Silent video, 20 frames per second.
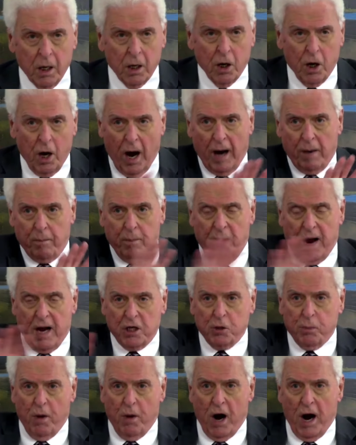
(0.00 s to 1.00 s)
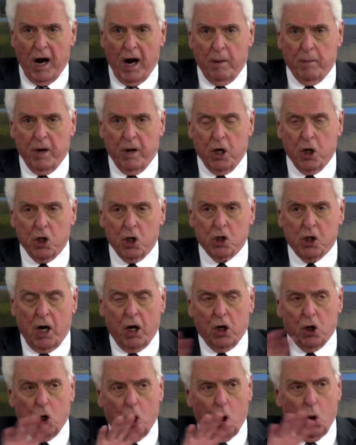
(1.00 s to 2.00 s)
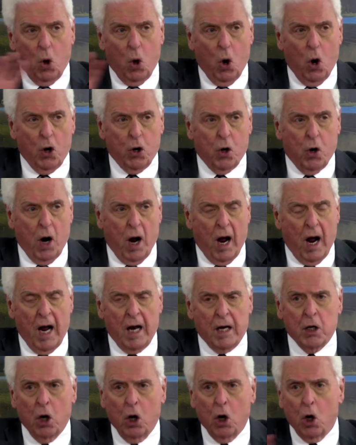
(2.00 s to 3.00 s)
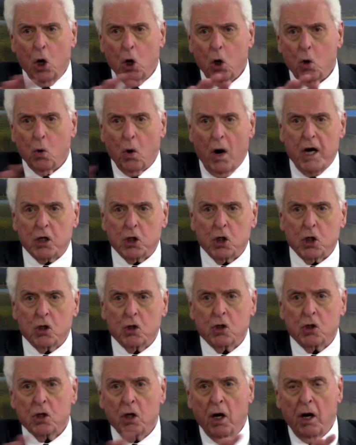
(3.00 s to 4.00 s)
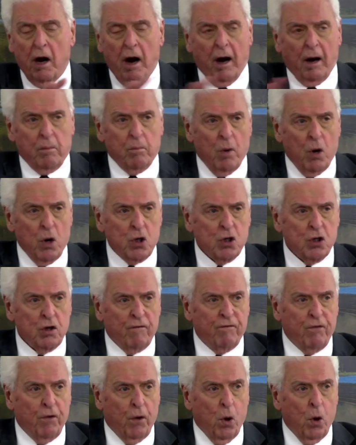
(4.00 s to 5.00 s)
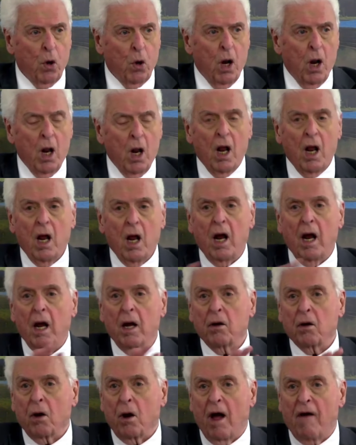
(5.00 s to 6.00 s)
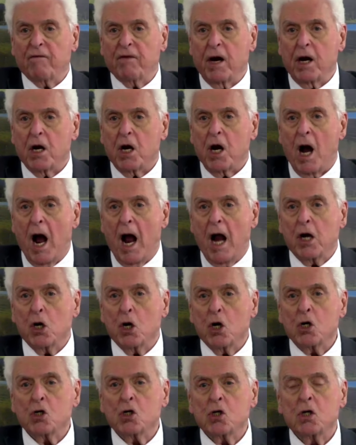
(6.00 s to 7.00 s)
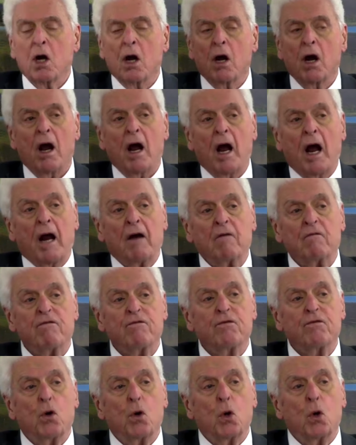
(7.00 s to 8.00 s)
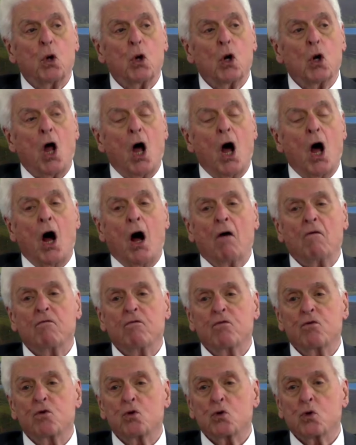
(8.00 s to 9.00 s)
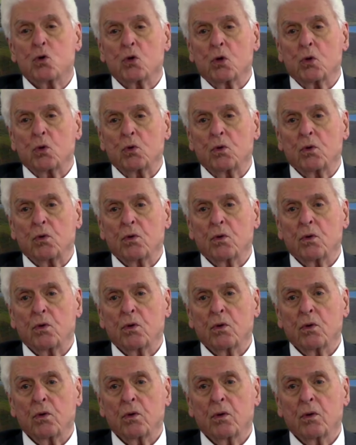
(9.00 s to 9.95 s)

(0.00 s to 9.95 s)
God passed by him, and he said, the Lord God, gracious and merciful, loving kindness, and full of truth.